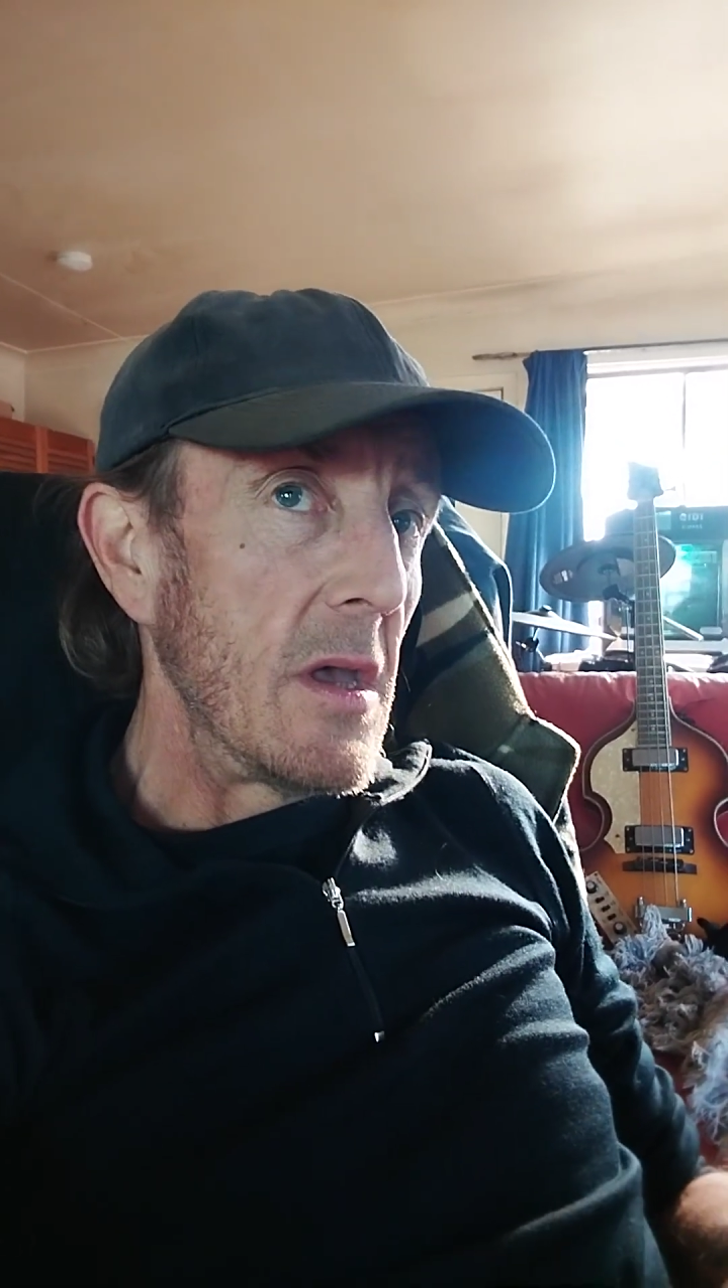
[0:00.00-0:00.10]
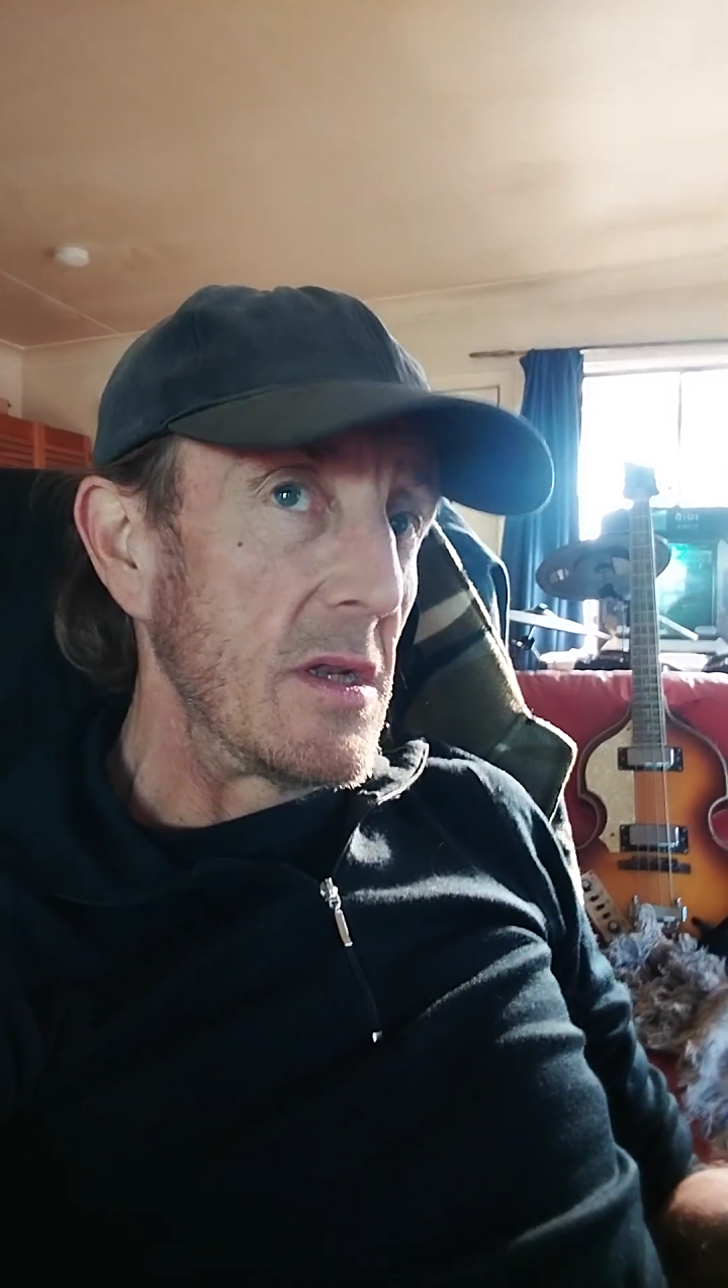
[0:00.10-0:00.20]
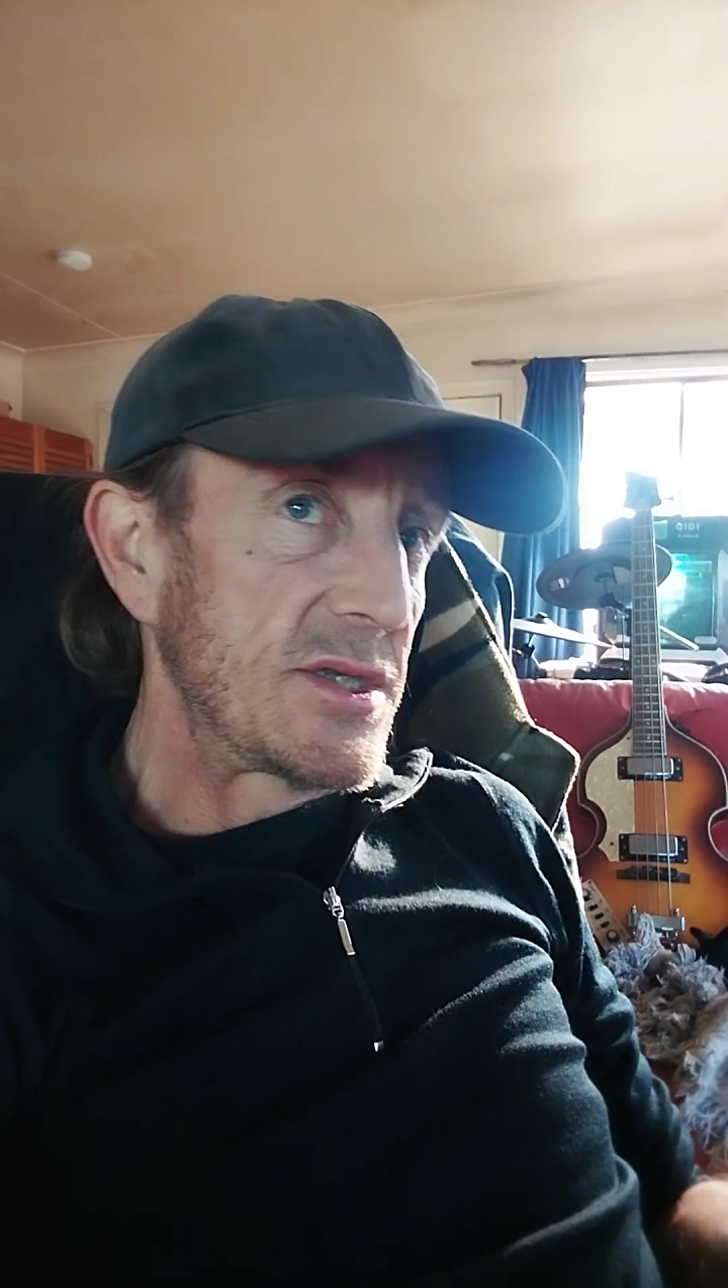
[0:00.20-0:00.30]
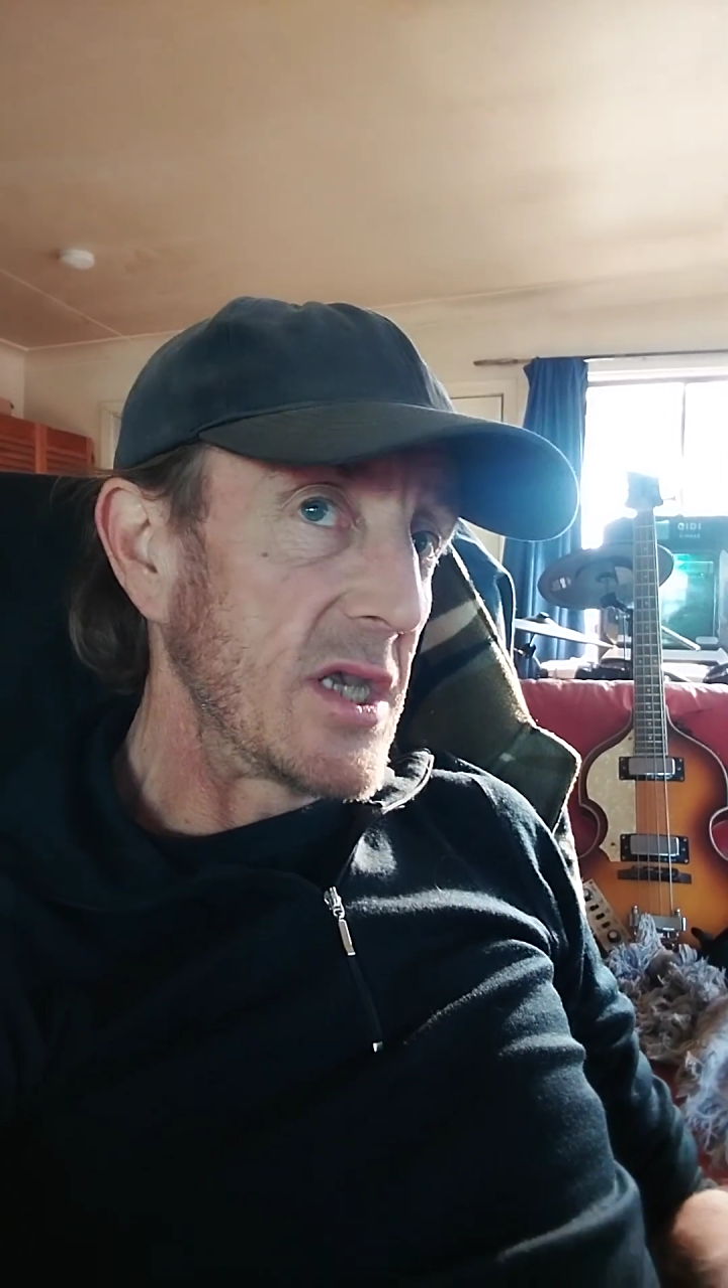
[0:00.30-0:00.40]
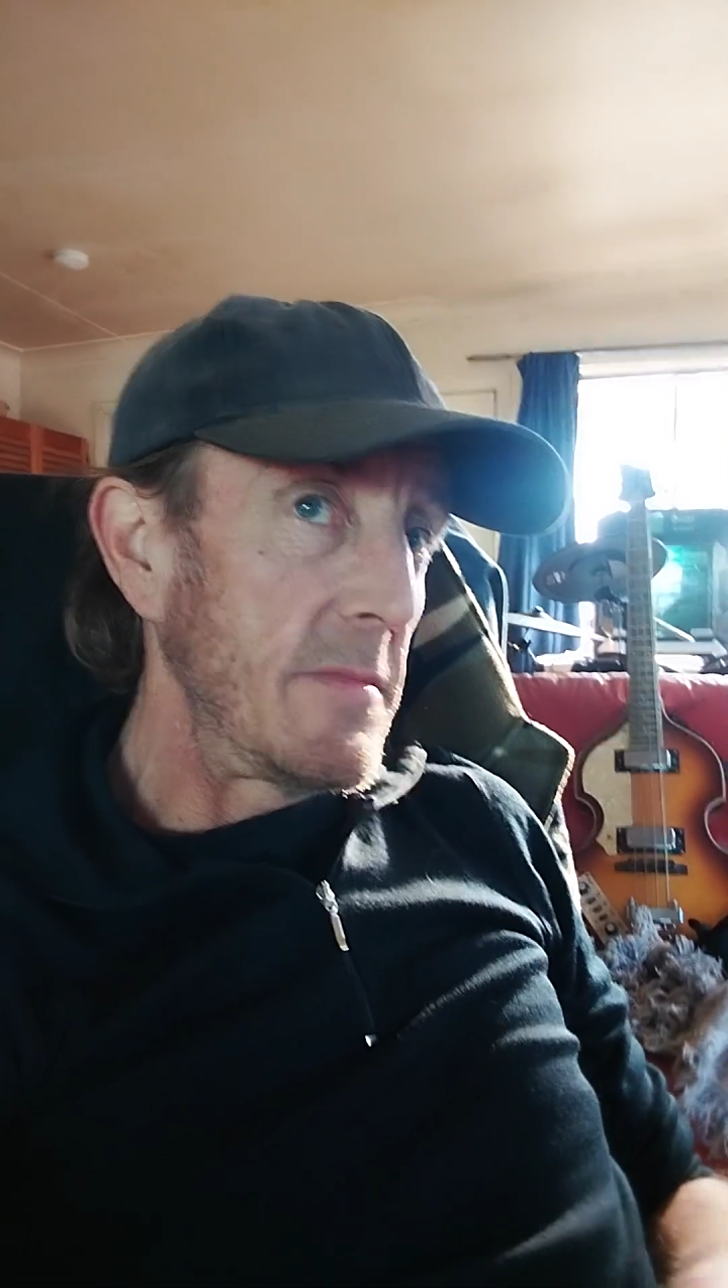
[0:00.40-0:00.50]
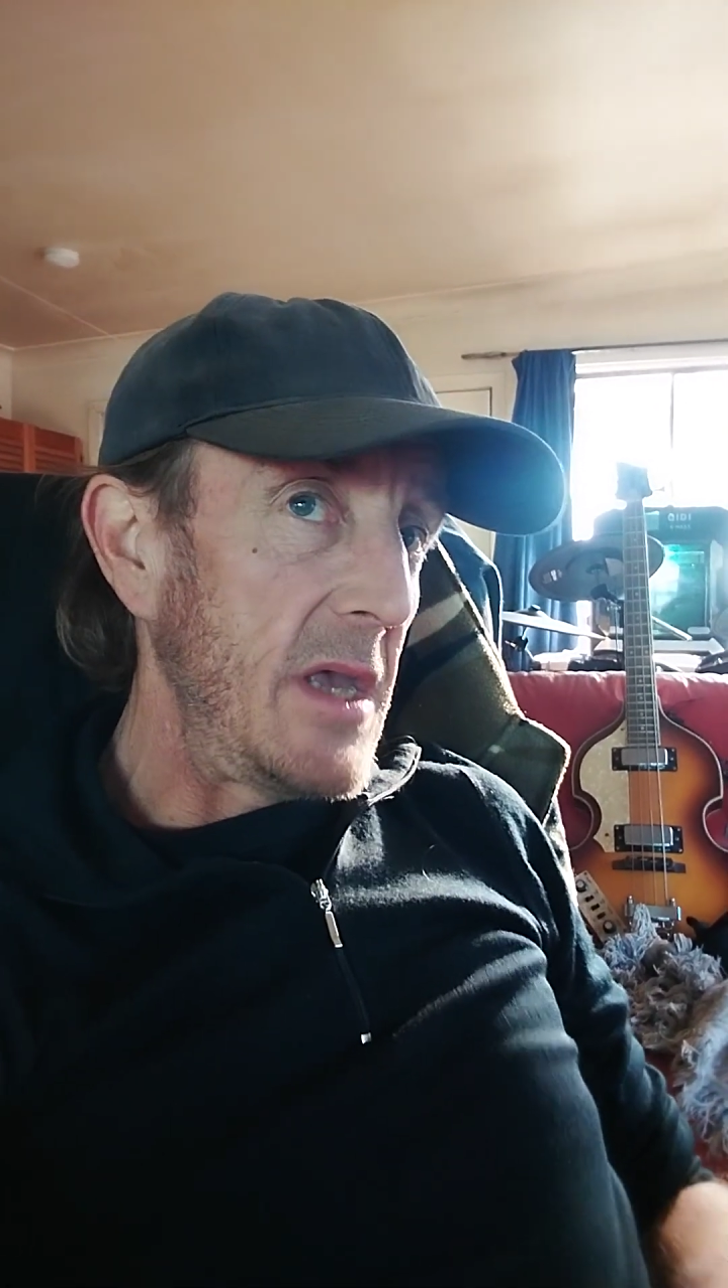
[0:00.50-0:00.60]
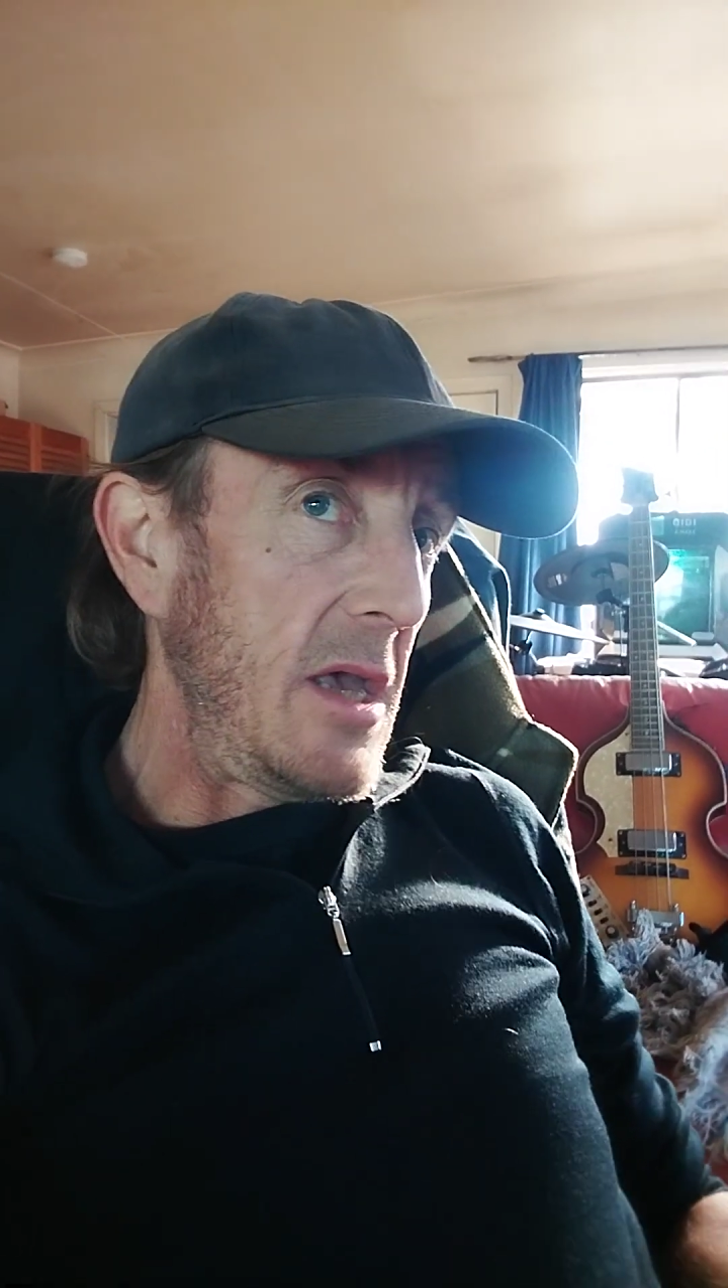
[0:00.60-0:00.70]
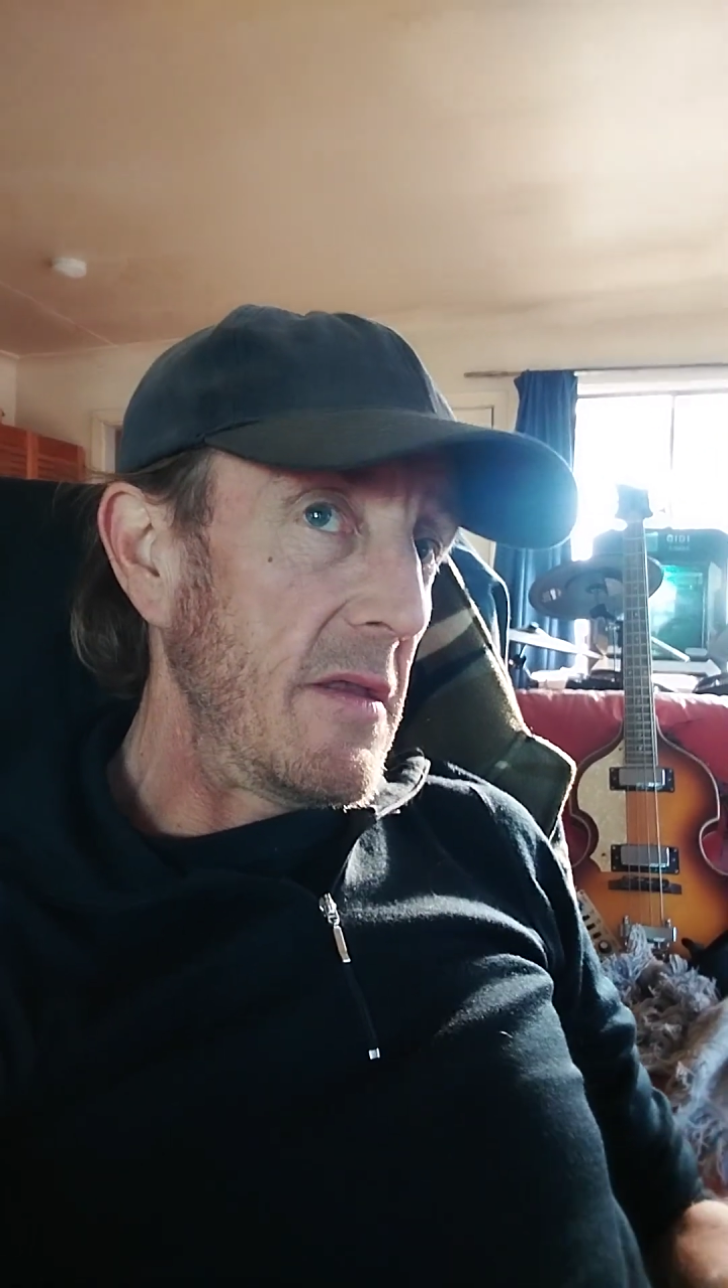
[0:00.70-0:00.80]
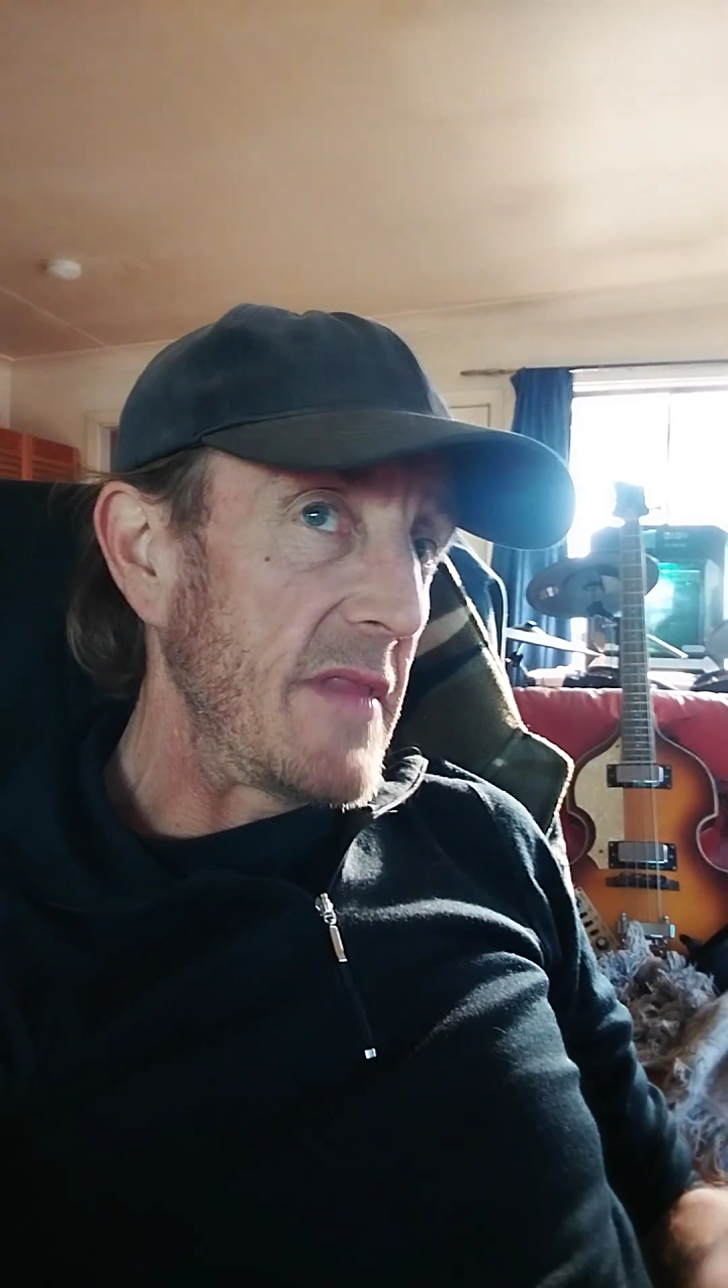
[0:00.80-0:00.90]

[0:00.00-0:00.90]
and somehow